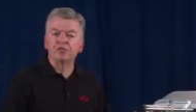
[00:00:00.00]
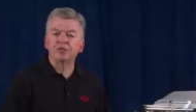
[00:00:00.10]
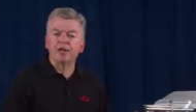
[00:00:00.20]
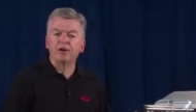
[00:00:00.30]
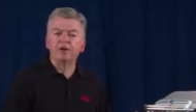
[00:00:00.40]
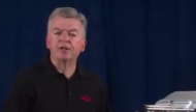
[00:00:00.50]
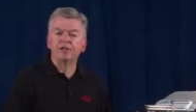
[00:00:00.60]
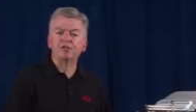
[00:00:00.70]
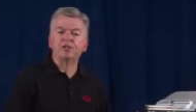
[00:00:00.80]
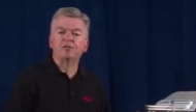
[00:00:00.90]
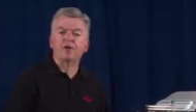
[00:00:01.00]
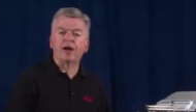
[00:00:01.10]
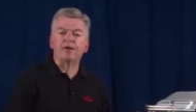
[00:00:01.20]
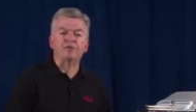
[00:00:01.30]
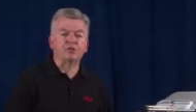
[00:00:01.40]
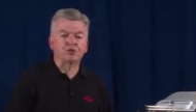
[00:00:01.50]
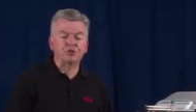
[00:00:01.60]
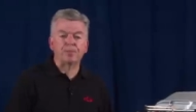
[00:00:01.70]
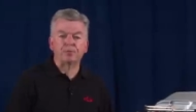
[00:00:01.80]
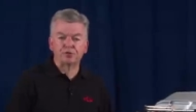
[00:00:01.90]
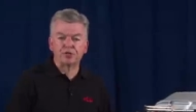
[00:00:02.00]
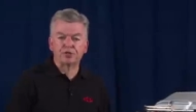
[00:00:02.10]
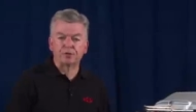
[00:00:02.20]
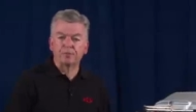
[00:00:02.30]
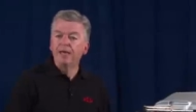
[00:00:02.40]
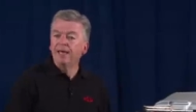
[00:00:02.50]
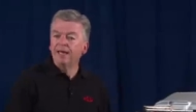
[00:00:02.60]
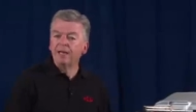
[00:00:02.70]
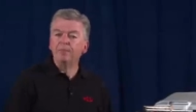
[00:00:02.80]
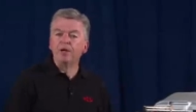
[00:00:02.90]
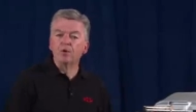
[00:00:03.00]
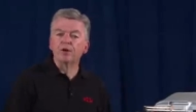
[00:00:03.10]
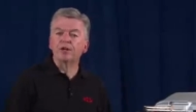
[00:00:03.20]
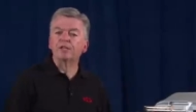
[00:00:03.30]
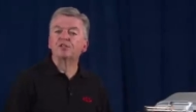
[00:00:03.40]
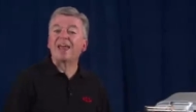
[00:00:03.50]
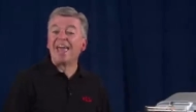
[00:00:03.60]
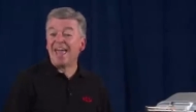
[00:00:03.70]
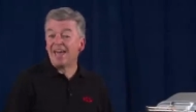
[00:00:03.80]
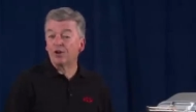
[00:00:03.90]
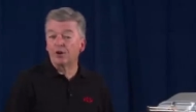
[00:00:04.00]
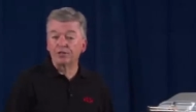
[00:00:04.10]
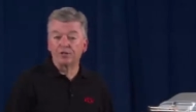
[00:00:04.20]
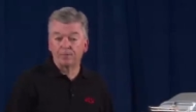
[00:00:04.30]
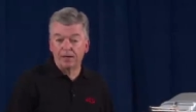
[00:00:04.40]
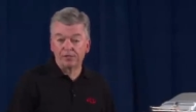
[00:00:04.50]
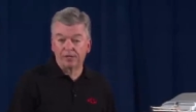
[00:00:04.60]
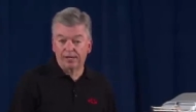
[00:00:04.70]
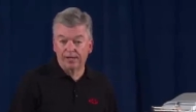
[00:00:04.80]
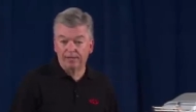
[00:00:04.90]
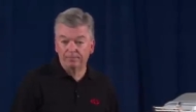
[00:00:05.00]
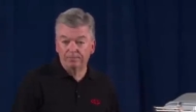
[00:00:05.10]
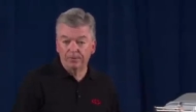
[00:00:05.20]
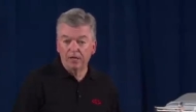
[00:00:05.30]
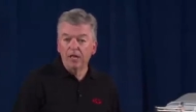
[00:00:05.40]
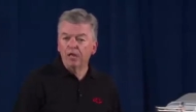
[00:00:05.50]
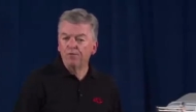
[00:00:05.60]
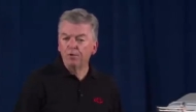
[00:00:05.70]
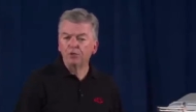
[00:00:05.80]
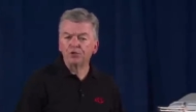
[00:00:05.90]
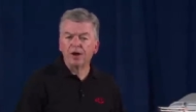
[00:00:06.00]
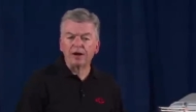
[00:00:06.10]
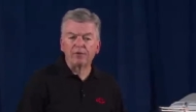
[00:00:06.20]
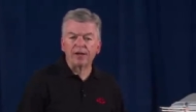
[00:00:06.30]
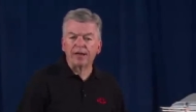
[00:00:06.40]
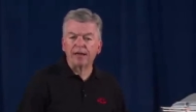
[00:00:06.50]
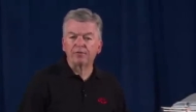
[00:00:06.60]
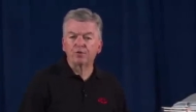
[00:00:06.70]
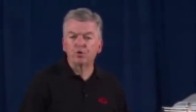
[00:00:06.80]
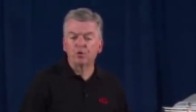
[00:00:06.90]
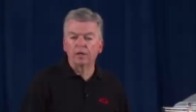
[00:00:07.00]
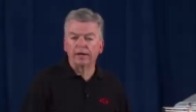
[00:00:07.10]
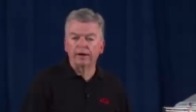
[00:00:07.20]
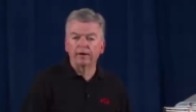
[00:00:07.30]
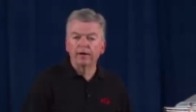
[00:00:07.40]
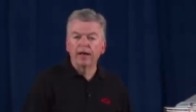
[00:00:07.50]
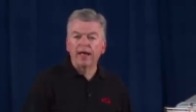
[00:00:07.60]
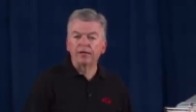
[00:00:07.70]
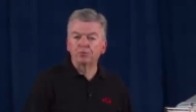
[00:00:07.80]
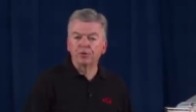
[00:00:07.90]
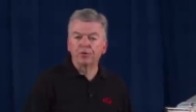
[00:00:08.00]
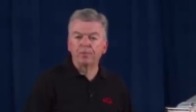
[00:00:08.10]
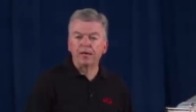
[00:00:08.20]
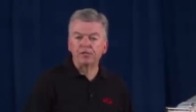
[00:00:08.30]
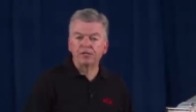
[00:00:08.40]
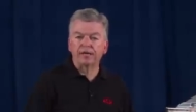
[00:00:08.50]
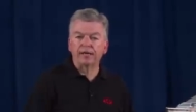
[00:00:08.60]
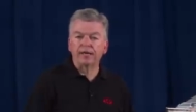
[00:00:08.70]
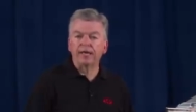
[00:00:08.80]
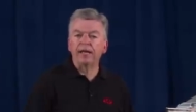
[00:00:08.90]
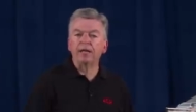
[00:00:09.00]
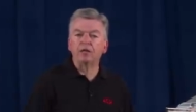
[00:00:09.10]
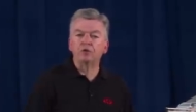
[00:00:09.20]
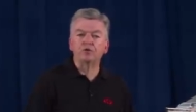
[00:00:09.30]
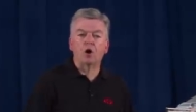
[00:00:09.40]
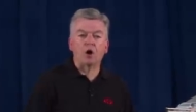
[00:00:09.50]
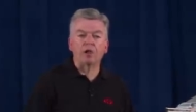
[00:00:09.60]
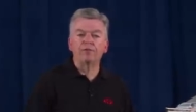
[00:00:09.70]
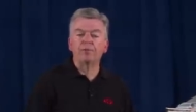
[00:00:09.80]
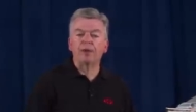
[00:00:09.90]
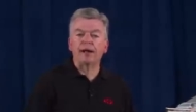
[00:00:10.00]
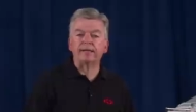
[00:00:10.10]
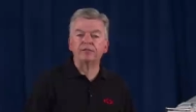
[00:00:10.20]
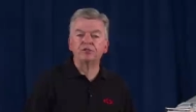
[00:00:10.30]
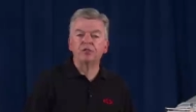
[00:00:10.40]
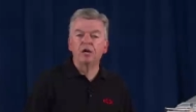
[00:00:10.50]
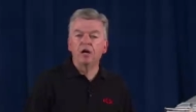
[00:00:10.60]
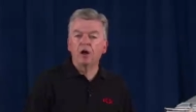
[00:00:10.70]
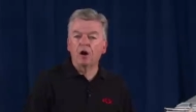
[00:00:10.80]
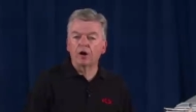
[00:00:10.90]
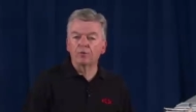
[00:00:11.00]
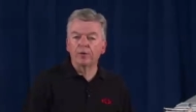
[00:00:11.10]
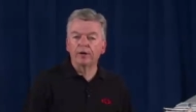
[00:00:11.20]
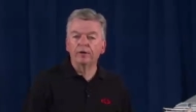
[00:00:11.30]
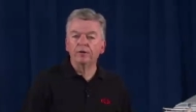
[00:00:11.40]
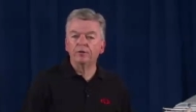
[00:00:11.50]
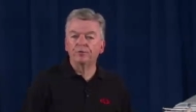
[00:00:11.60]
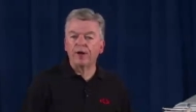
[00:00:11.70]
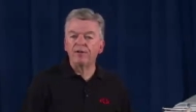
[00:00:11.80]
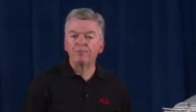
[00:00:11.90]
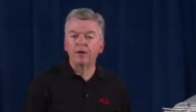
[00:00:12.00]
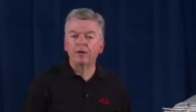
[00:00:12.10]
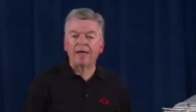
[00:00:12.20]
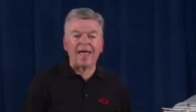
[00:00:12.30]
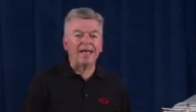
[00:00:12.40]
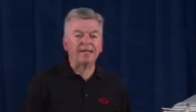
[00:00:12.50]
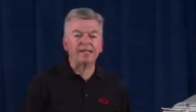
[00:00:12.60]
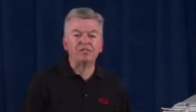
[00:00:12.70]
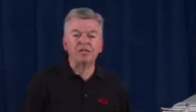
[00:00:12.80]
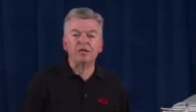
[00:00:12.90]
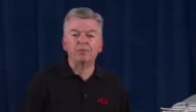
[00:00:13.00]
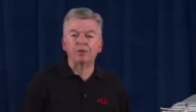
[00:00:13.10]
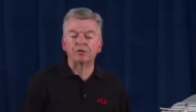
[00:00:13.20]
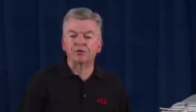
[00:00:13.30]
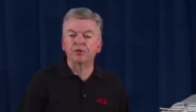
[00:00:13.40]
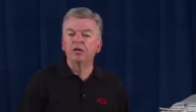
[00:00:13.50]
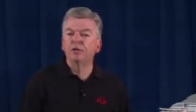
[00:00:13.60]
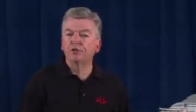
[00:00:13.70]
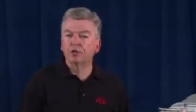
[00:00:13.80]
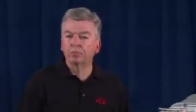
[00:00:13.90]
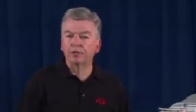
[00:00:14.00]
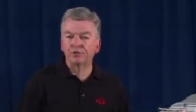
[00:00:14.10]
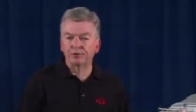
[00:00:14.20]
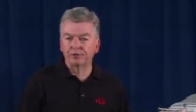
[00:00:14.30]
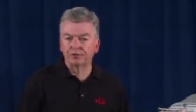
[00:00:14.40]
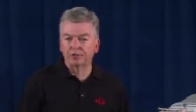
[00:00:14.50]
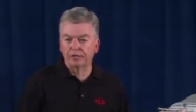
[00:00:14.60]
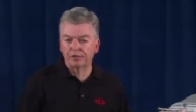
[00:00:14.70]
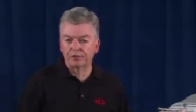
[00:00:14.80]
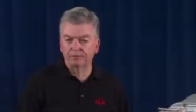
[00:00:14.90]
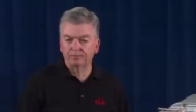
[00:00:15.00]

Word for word: that the air conditioning drive is a separate system and can be ordered as an add-on to the basic kit. If you want your hot rod to have cool air, as with the base kit, it includes all of the brackets, hardware, drive belt, and AC compressor to complete your installation.